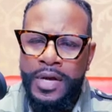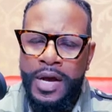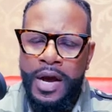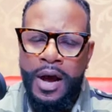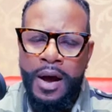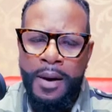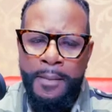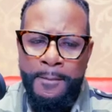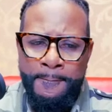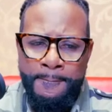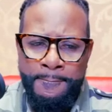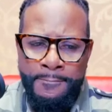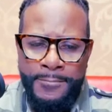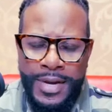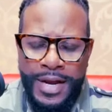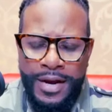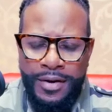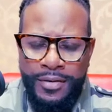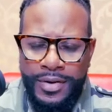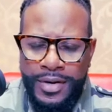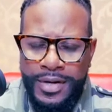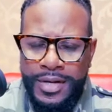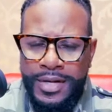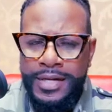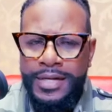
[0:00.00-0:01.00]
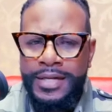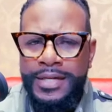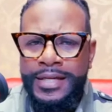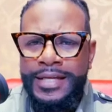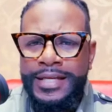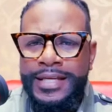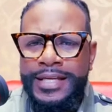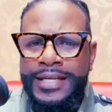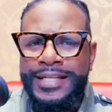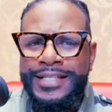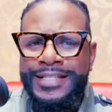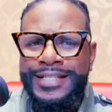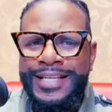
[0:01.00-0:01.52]
America
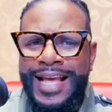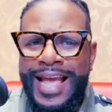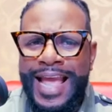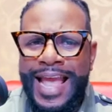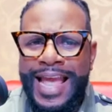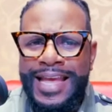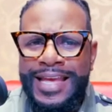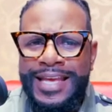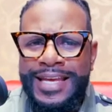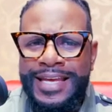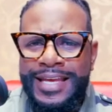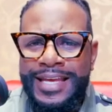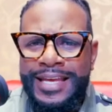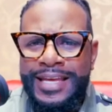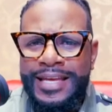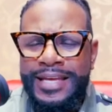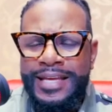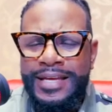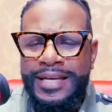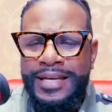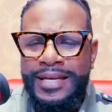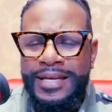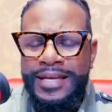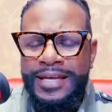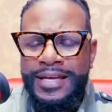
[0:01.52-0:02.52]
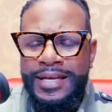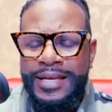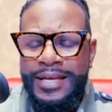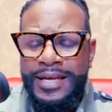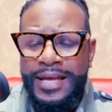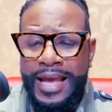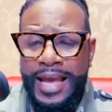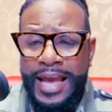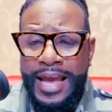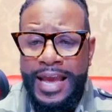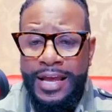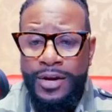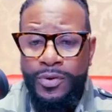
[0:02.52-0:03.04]
is aching,
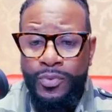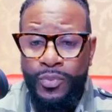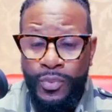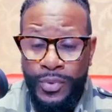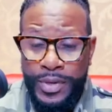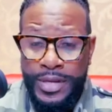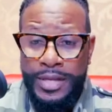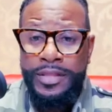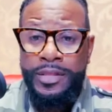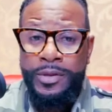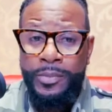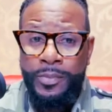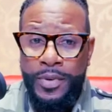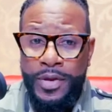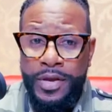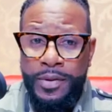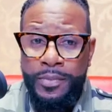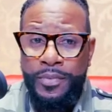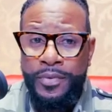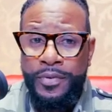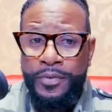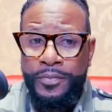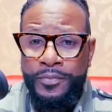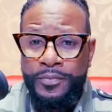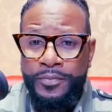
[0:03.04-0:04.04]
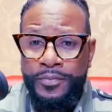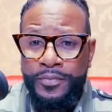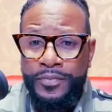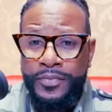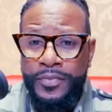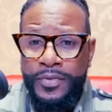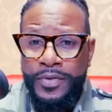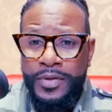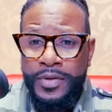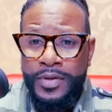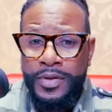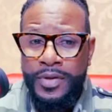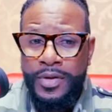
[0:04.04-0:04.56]
and we the people
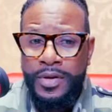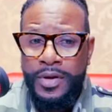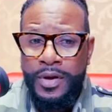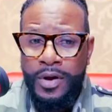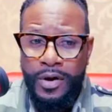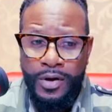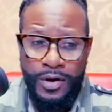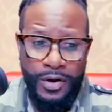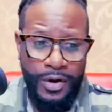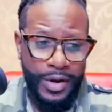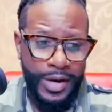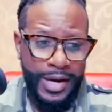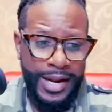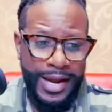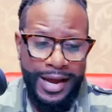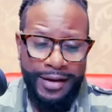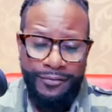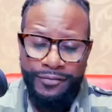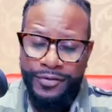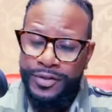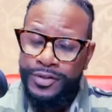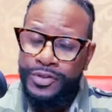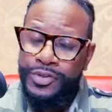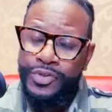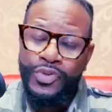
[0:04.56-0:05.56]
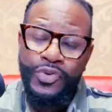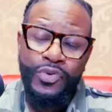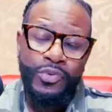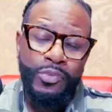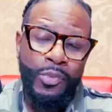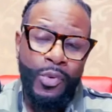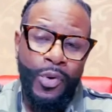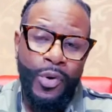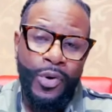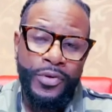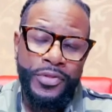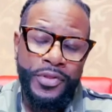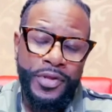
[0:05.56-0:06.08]
are going to have to do
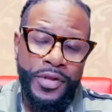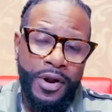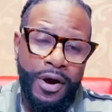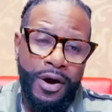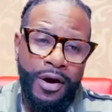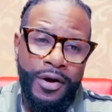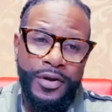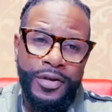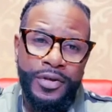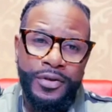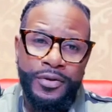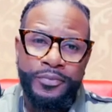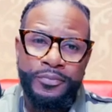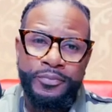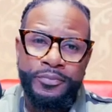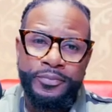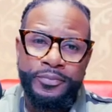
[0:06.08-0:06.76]
more than argue.